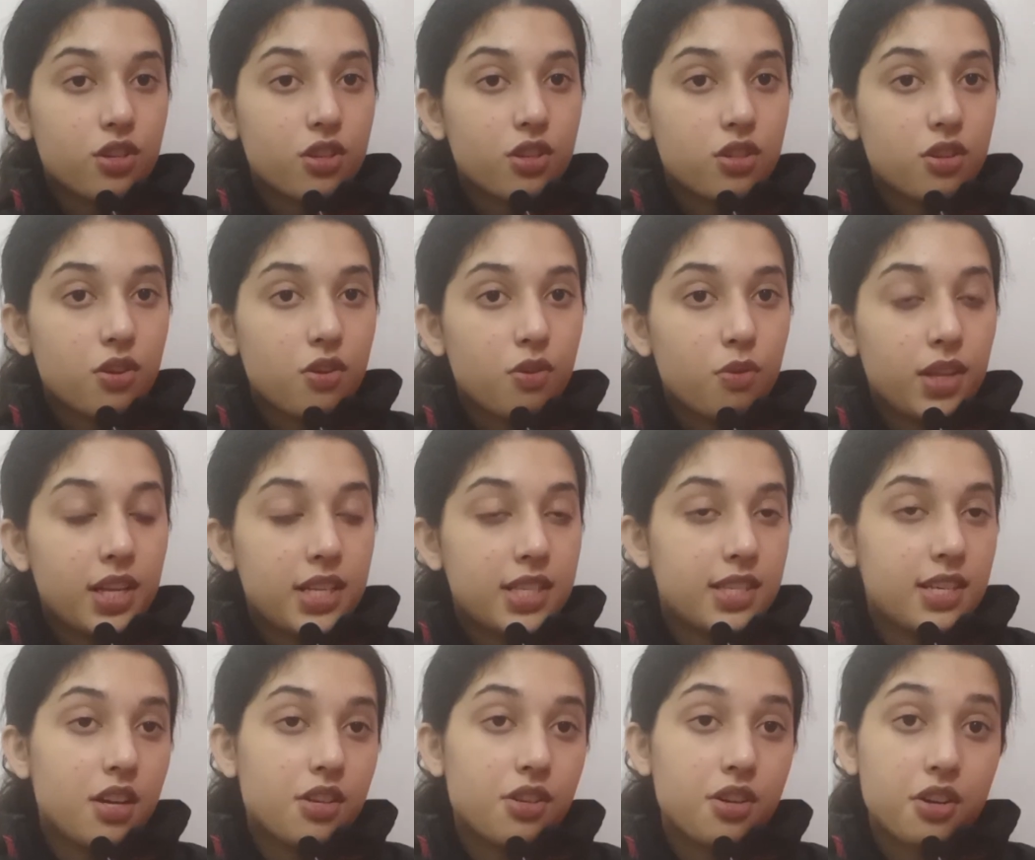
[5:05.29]
So let's say
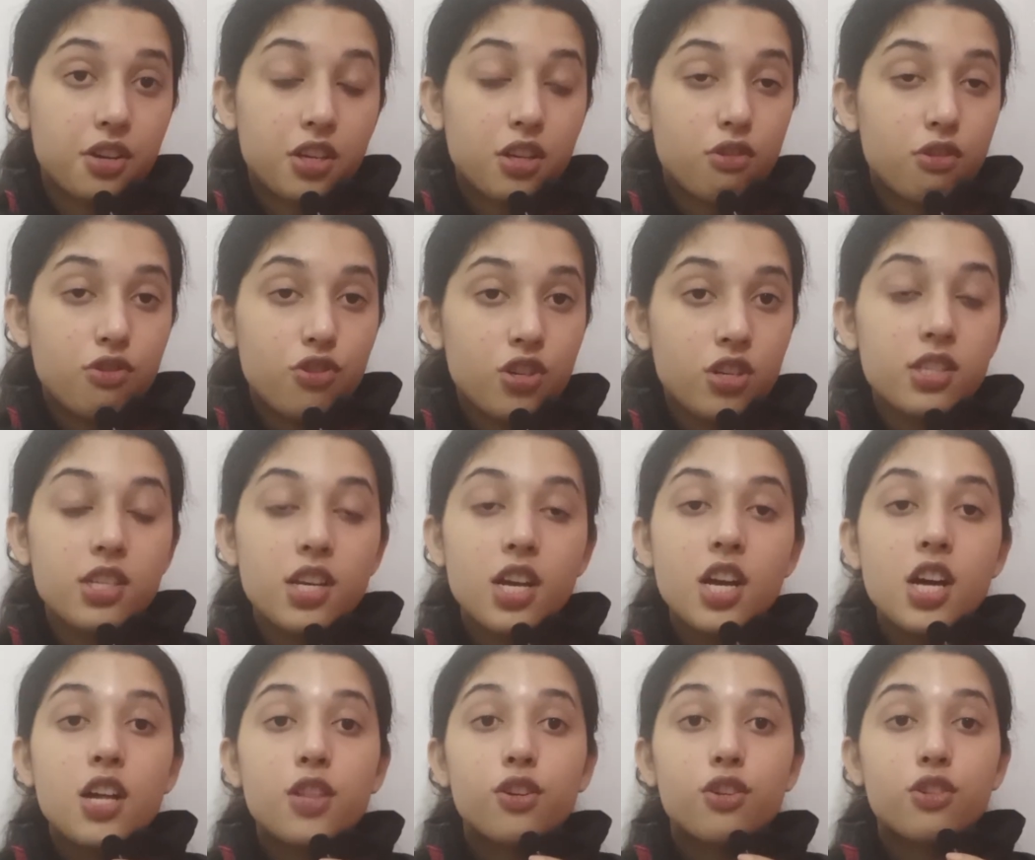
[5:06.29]
our target coaches,
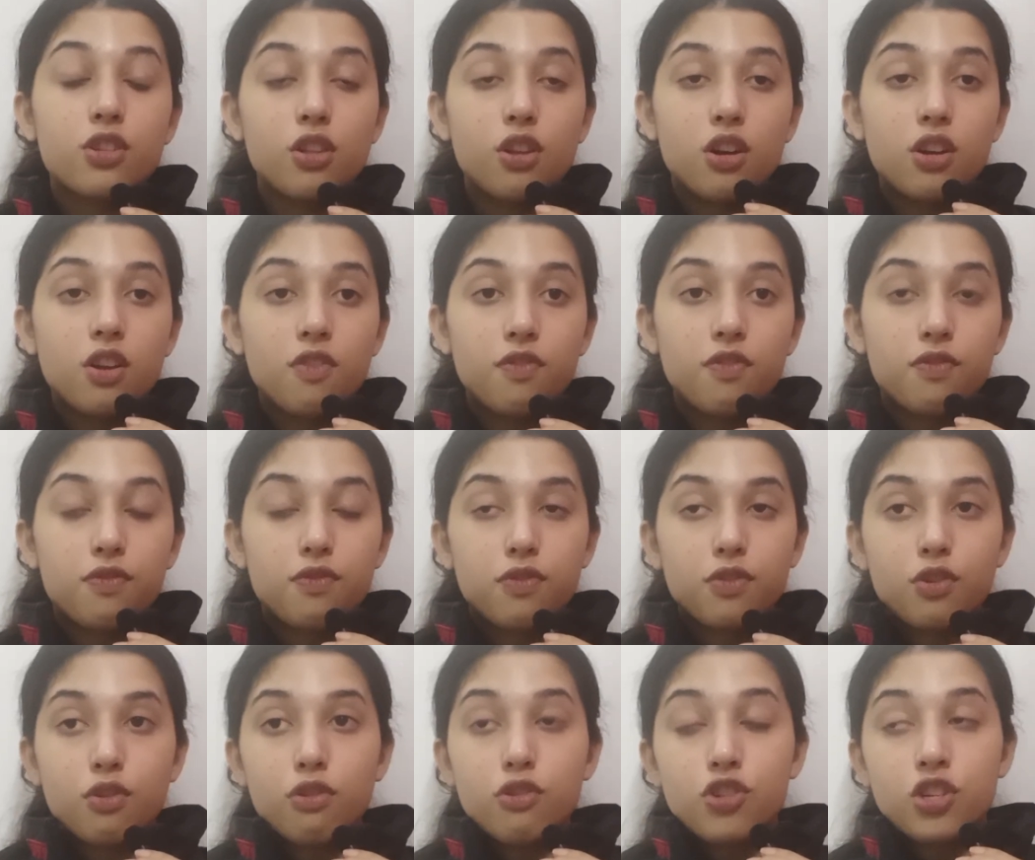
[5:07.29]
there's a lot of
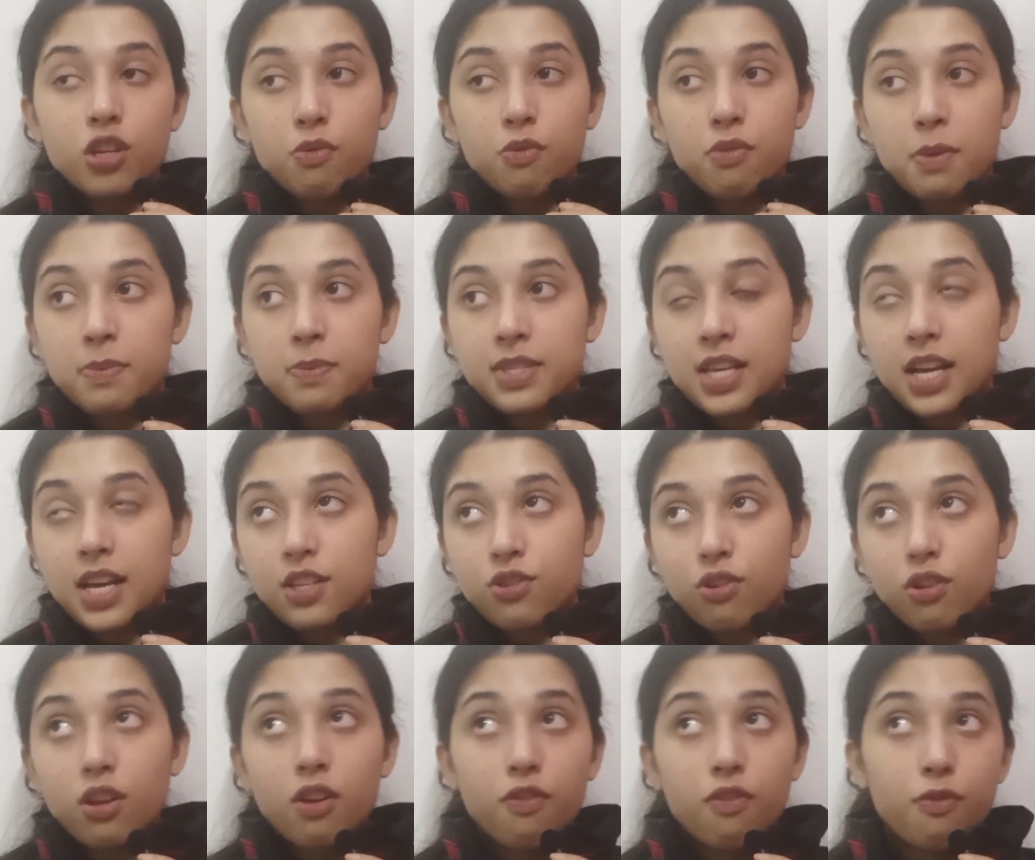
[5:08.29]
coaching websites or a
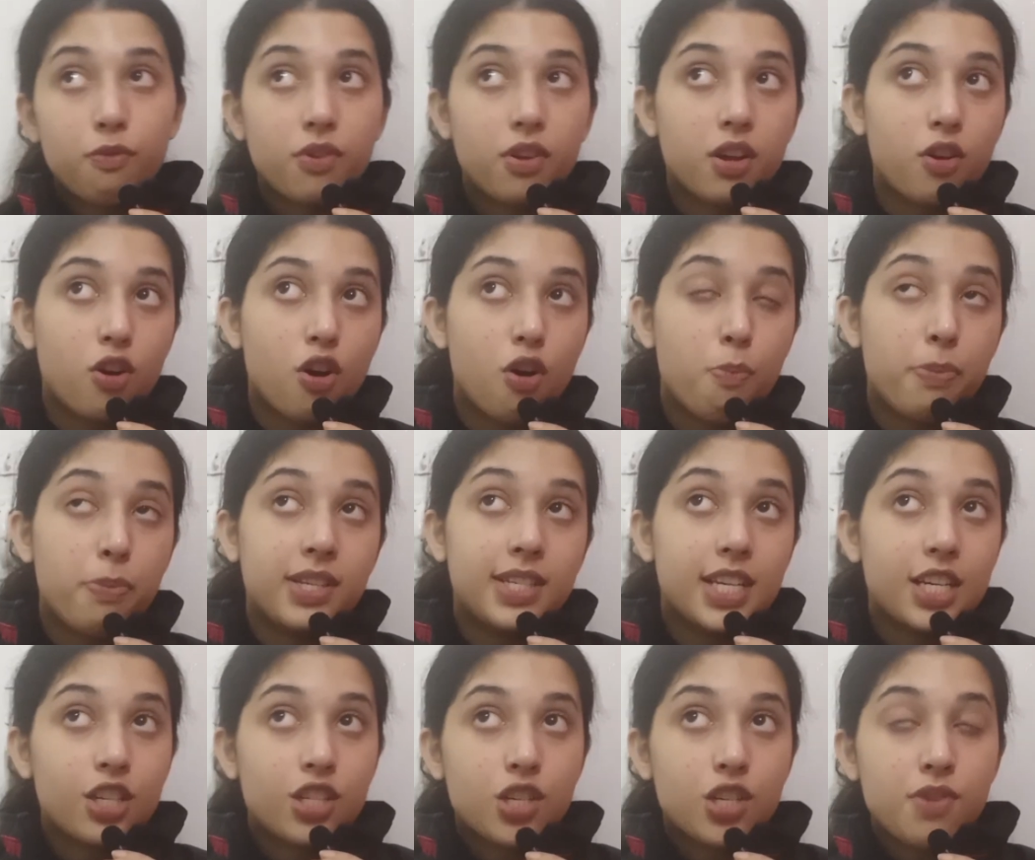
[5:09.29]
lot of open
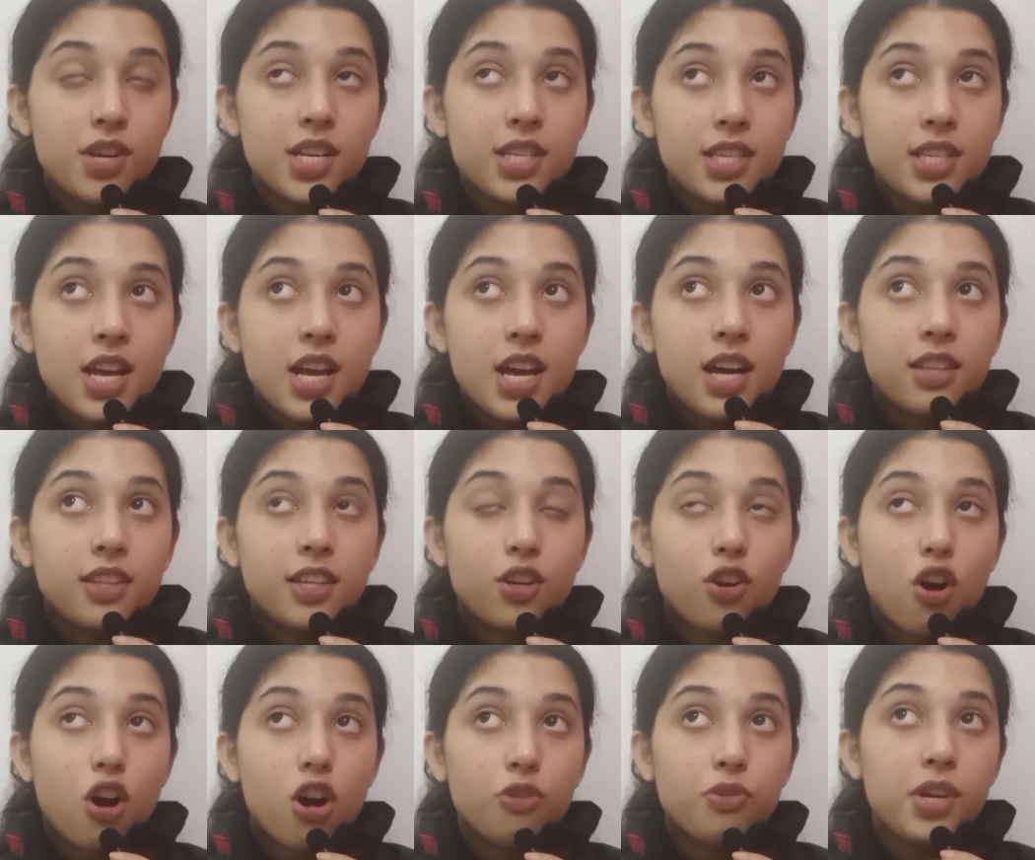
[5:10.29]
dictionaries that
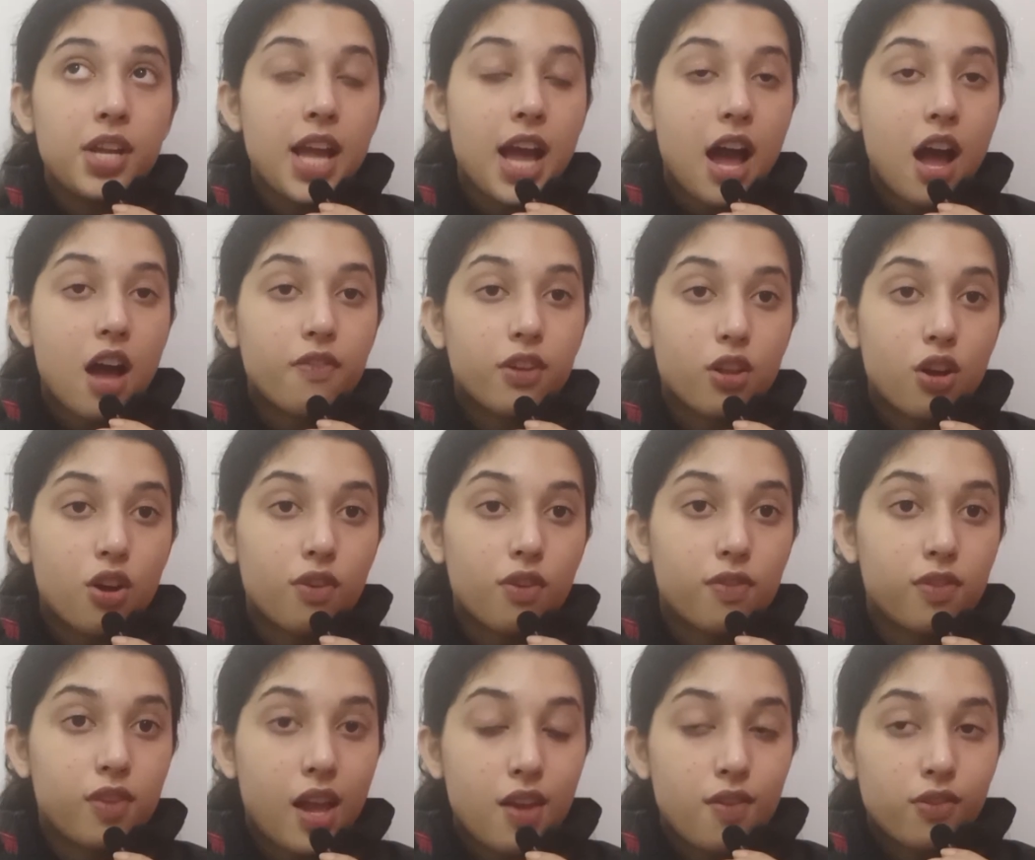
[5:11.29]
already have a lot of
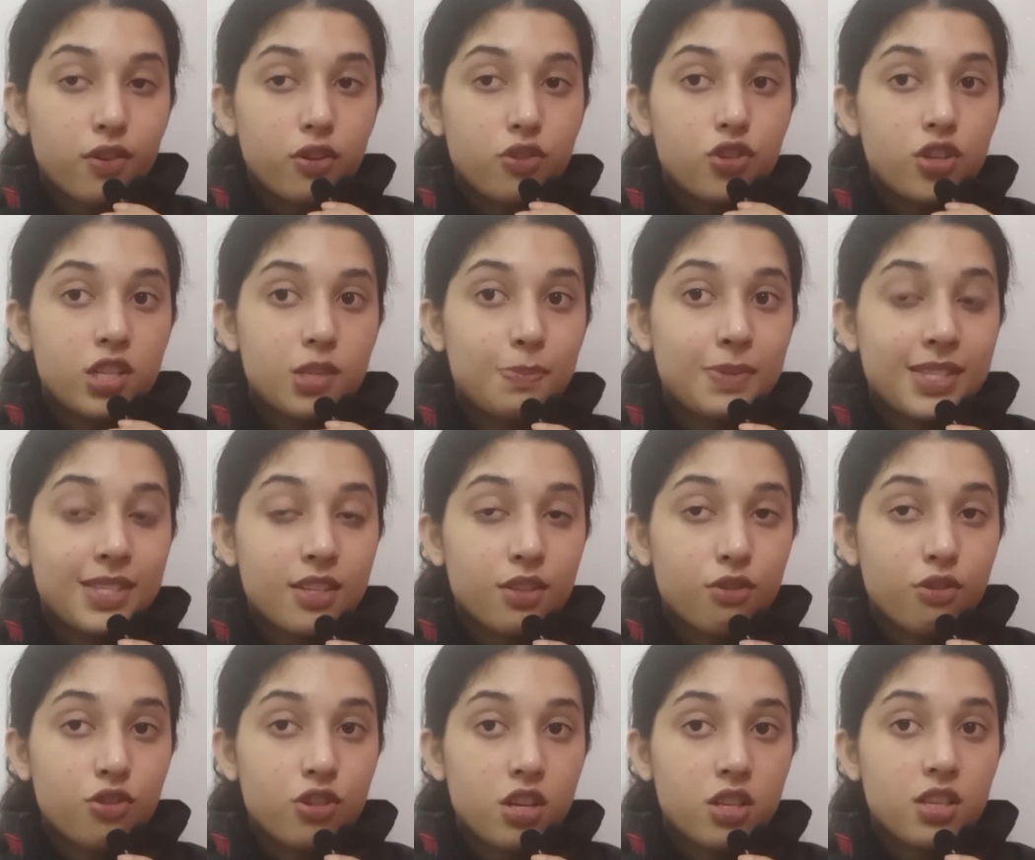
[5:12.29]
life coaches, business
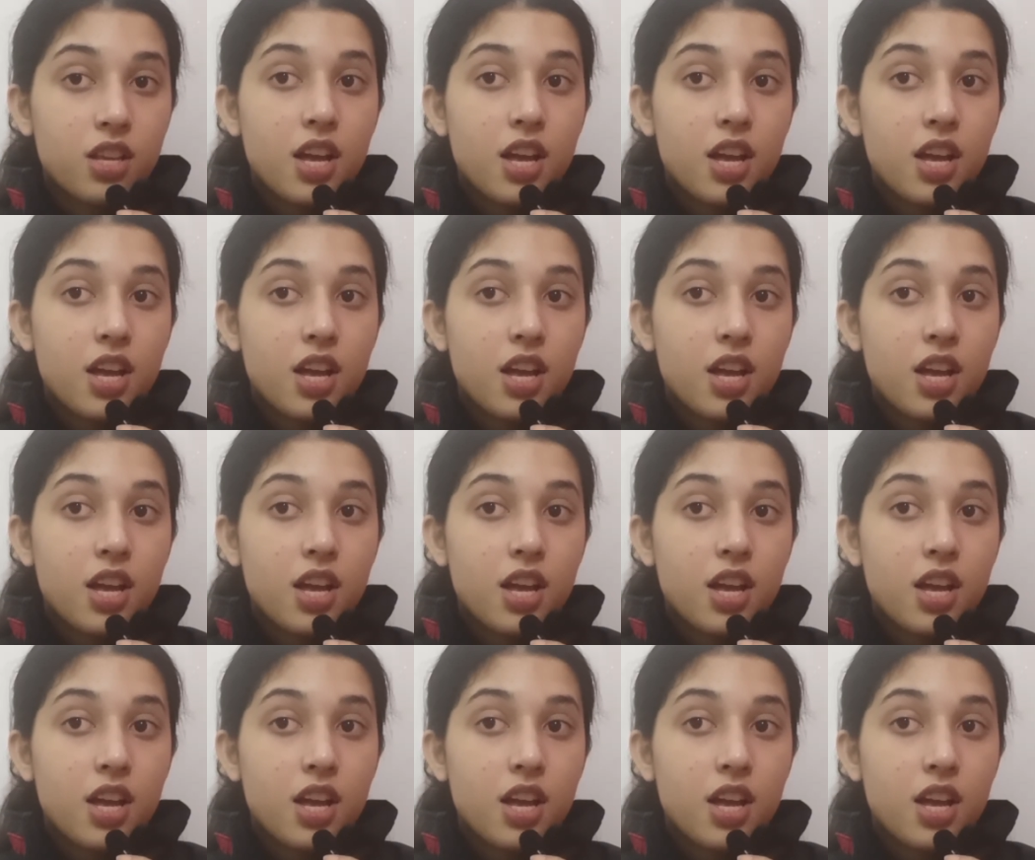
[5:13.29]
coaches